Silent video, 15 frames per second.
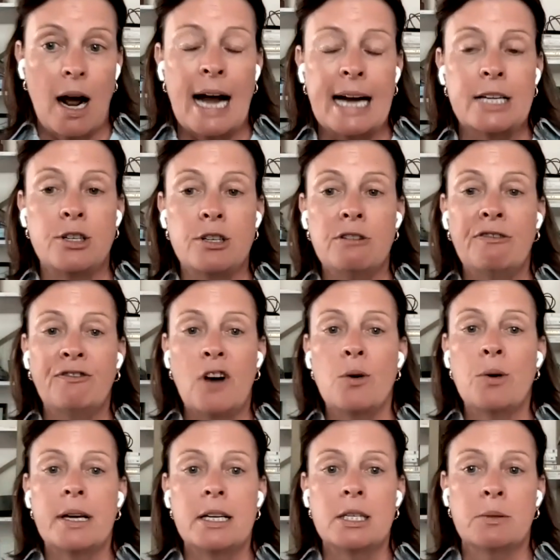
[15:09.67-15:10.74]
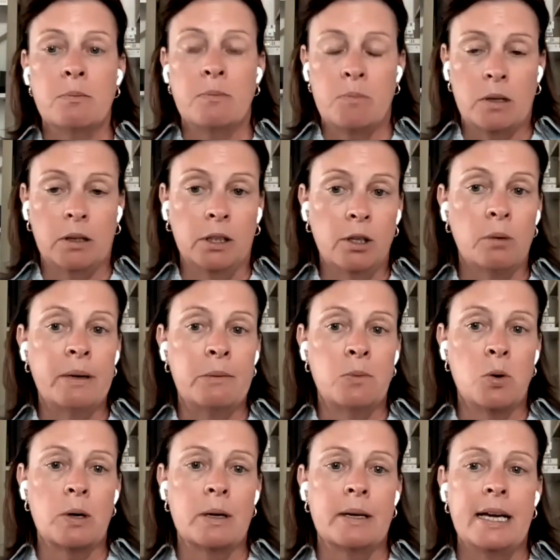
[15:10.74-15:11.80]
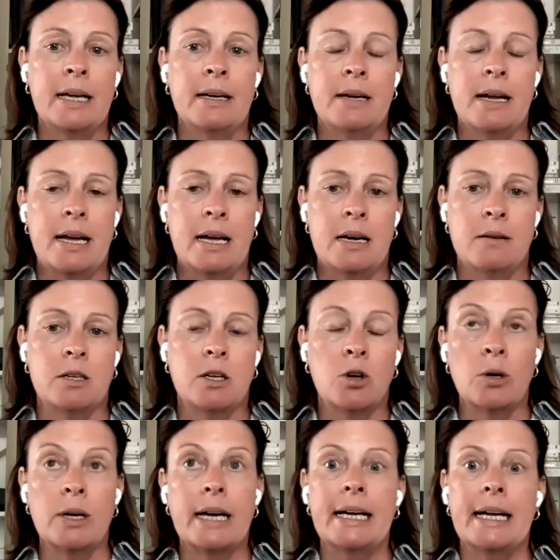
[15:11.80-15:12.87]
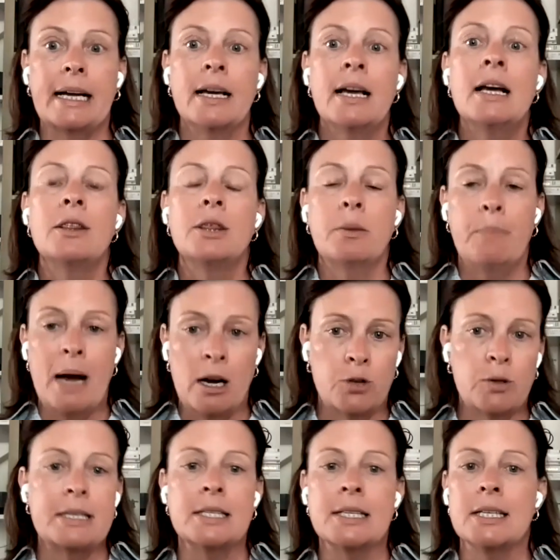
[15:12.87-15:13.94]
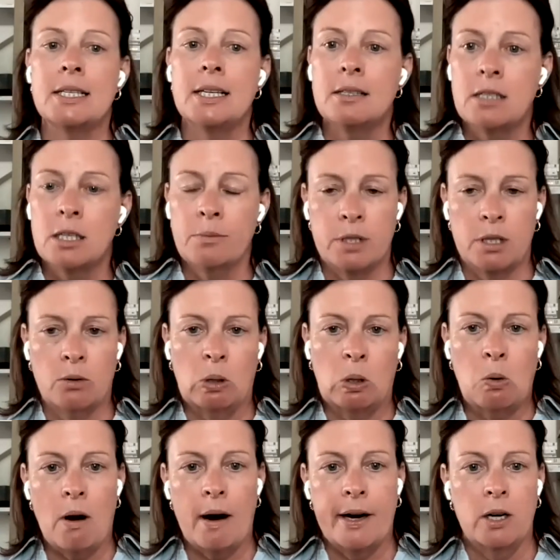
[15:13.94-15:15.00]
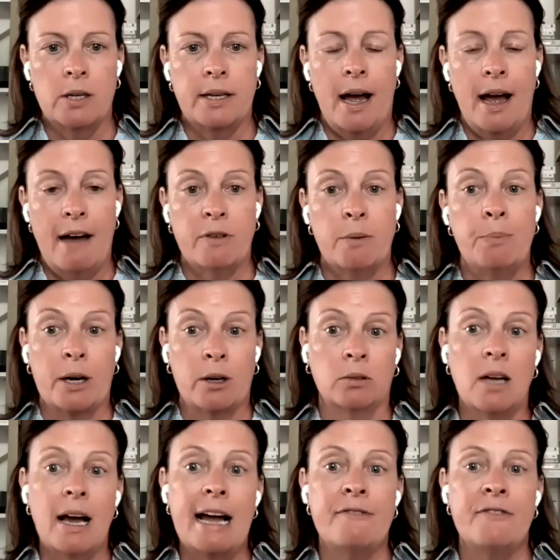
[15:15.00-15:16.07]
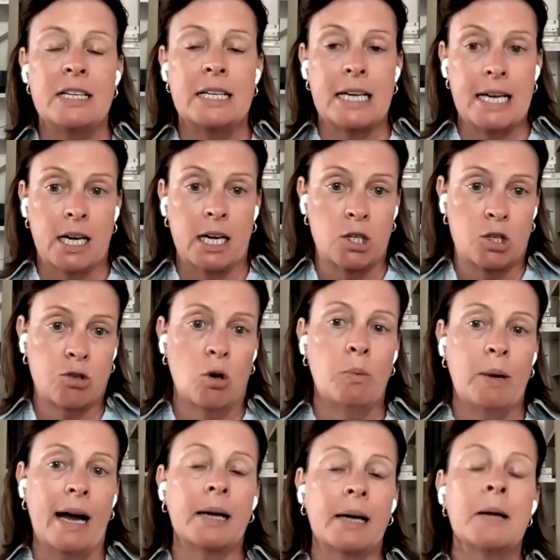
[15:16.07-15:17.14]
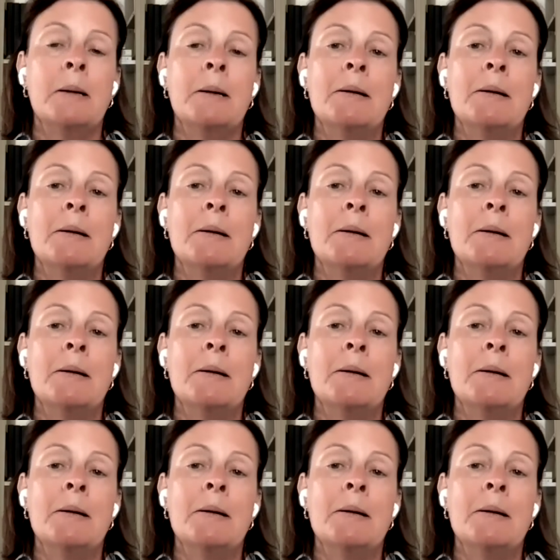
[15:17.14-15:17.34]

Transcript: I do focus a little bit more in creating the boundaries and systems that are required to have a better life and to get control back.